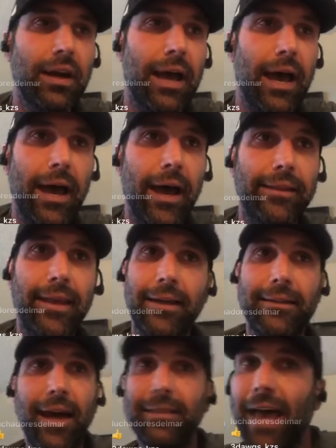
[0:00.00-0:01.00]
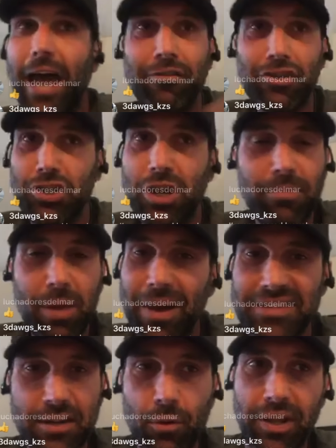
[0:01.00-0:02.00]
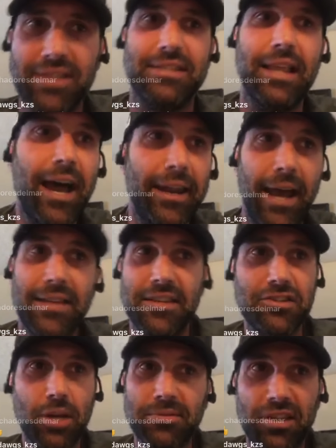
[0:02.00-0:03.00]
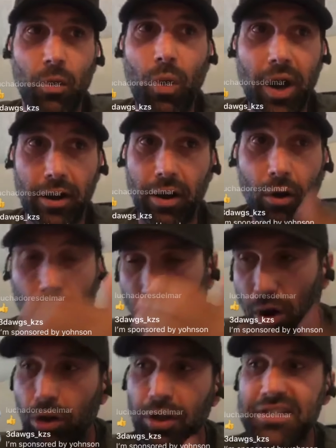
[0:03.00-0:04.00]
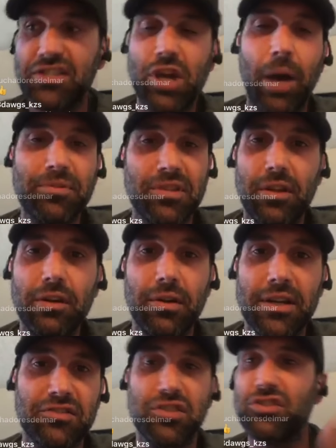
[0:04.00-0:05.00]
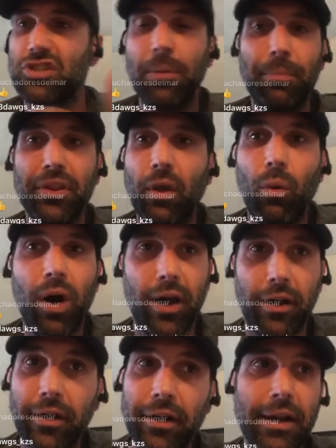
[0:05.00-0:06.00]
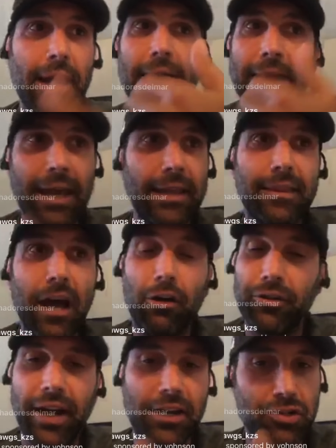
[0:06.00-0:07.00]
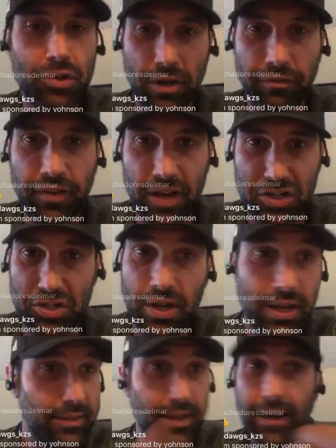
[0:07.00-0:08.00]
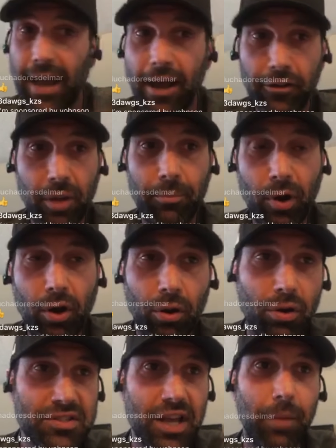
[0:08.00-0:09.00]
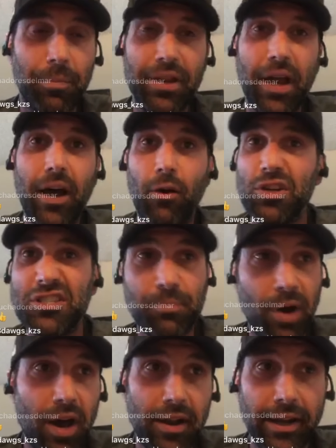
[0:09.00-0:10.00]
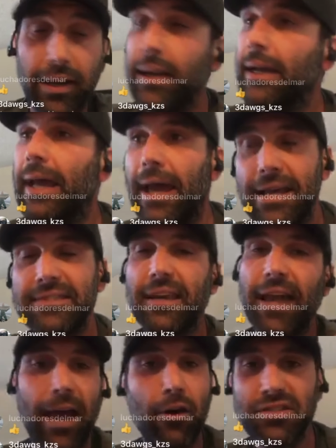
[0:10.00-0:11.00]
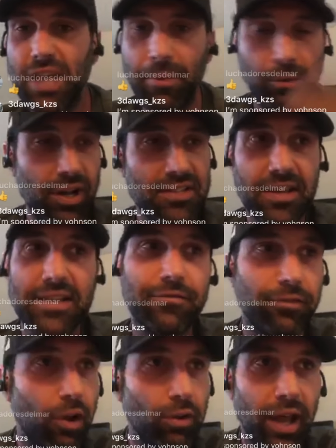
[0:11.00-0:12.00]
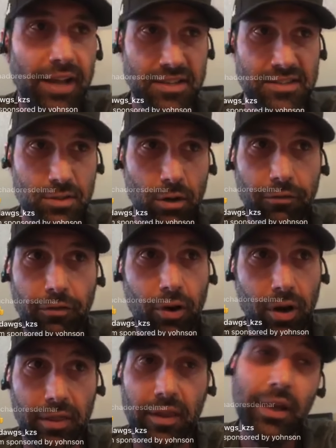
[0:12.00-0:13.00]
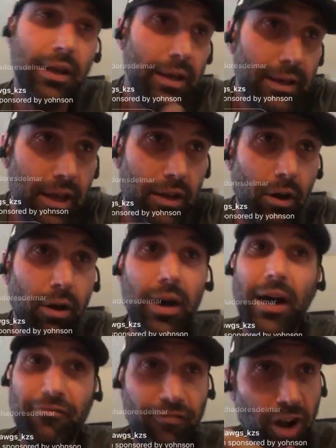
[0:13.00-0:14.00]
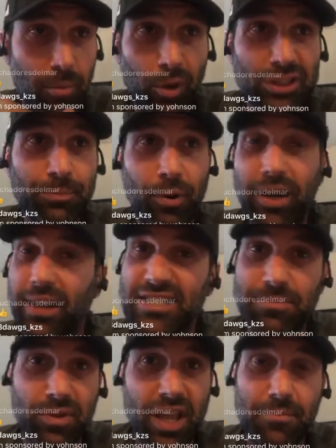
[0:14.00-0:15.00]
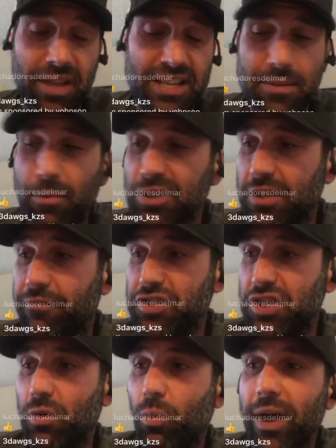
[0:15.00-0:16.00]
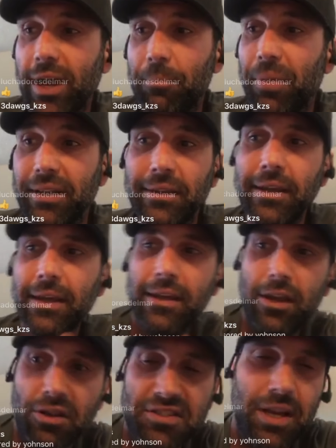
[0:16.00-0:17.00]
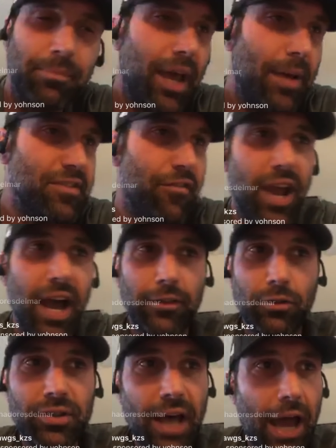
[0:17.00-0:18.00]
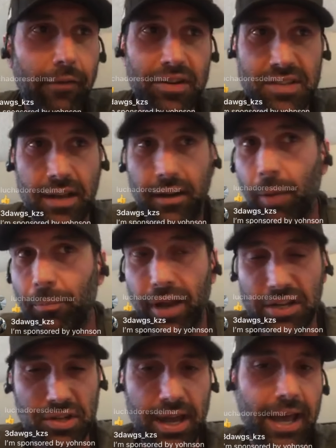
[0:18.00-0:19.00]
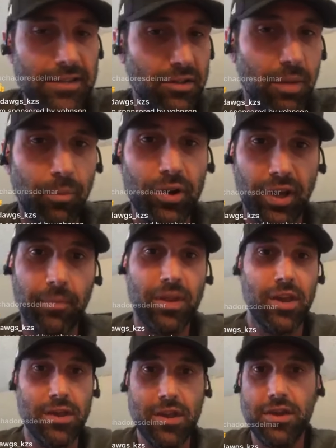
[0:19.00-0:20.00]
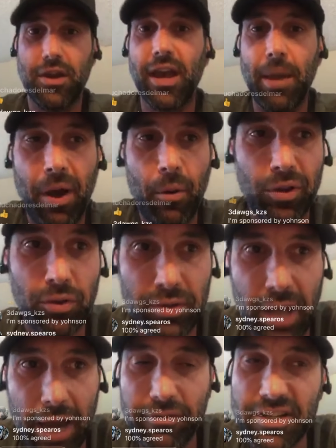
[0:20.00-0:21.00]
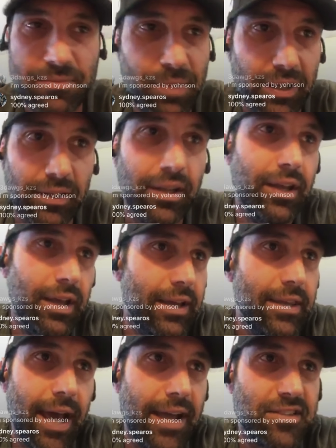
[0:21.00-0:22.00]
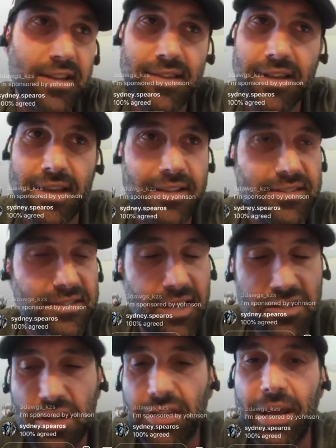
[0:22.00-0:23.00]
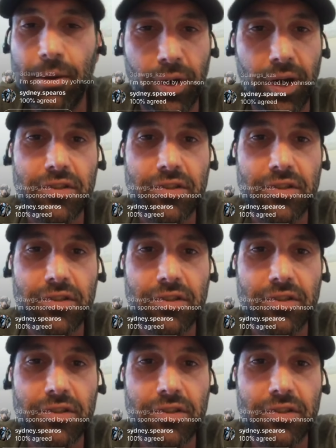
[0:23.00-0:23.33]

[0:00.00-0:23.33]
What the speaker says: That diver shouldn't be messing with his line as he jumps in the water. All his jobs to do is just jump in the water, get down there, and shoot a fish. The guy on the boat who's helping out, who's spotting, is the guy who's going to be releasing his float lines and so forth. For the most part, that's the most efficient way. But sometimes if you got 2 divers and a couple extra hands on the boat, you could get by with 2 divers. But yeah, it's such a teamwork